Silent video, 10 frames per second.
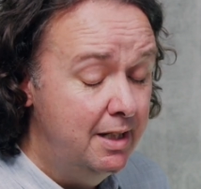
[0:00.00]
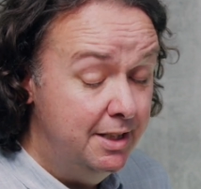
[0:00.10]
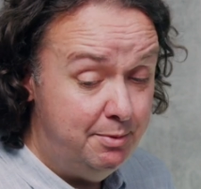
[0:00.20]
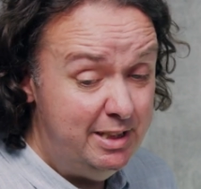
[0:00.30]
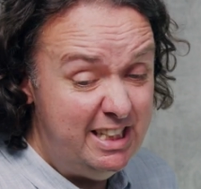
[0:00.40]

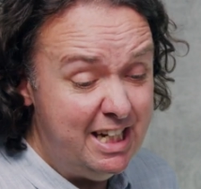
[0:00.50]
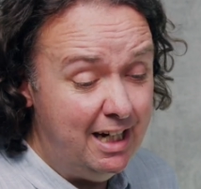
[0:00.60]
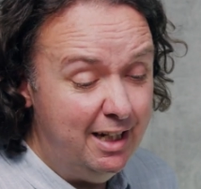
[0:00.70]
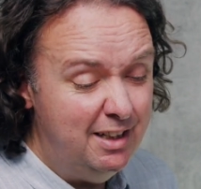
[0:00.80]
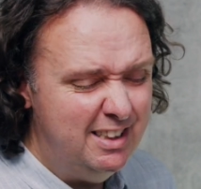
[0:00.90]
So we did
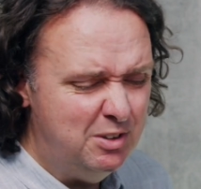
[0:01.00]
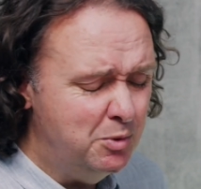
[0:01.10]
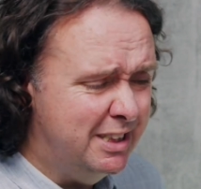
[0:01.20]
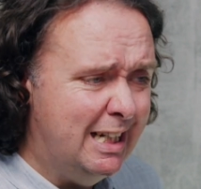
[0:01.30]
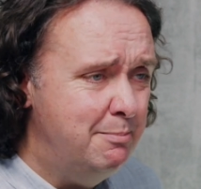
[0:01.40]
that, and it's all
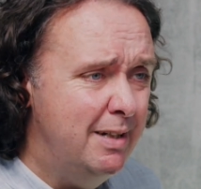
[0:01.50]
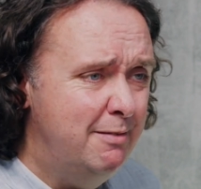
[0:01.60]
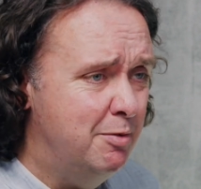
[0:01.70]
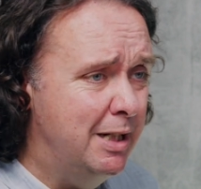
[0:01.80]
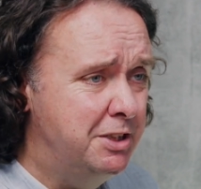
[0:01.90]
the same
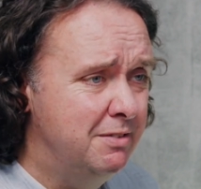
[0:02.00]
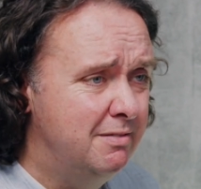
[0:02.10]
information,